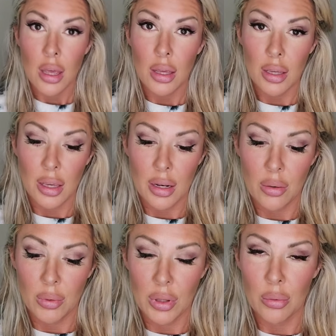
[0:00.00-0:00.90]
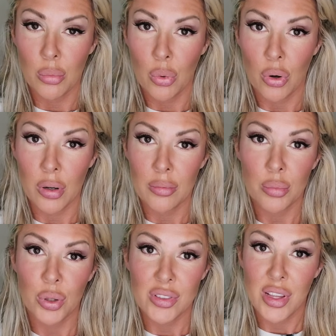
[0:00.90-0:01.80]
Again, it would look more
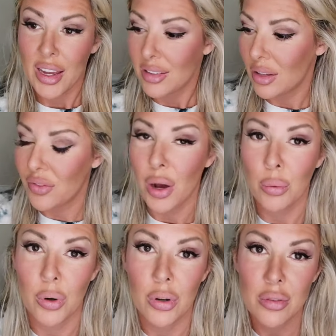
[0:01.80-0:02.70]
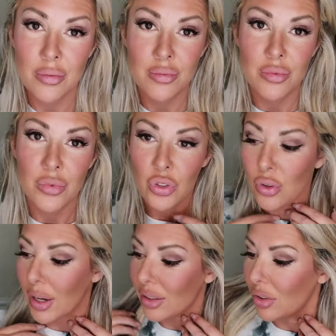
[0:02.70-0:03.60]
precise if I were
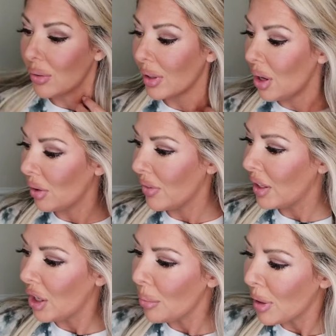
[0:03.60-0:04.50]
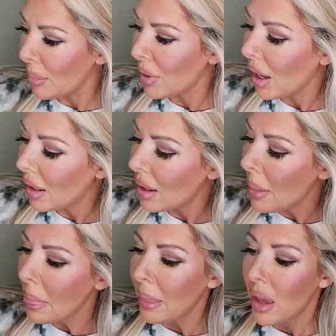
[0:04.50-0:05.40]
trying to do a long video, but I'm not.
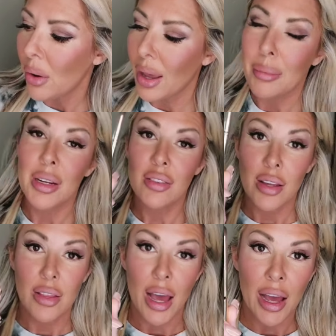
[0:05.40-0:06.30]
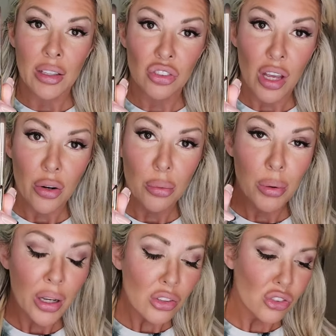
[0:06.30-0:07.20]
Okay, I'm going to take the eyeshadow
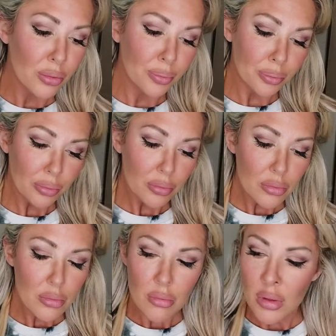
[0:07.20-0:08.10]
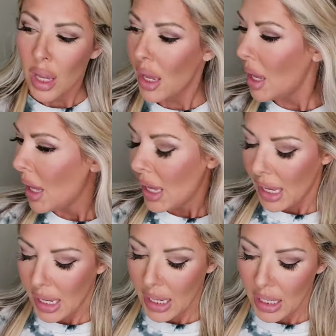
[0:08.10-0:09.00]
brush
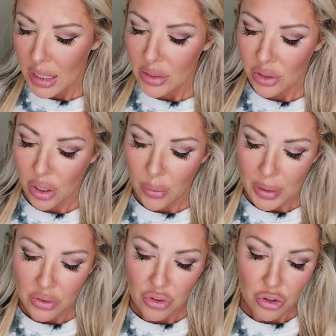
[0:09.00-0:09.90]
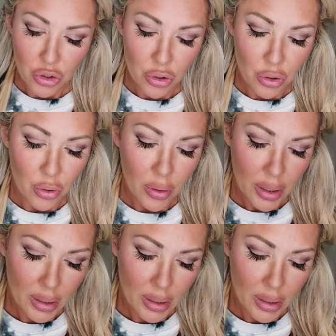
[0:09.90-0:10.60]
and go into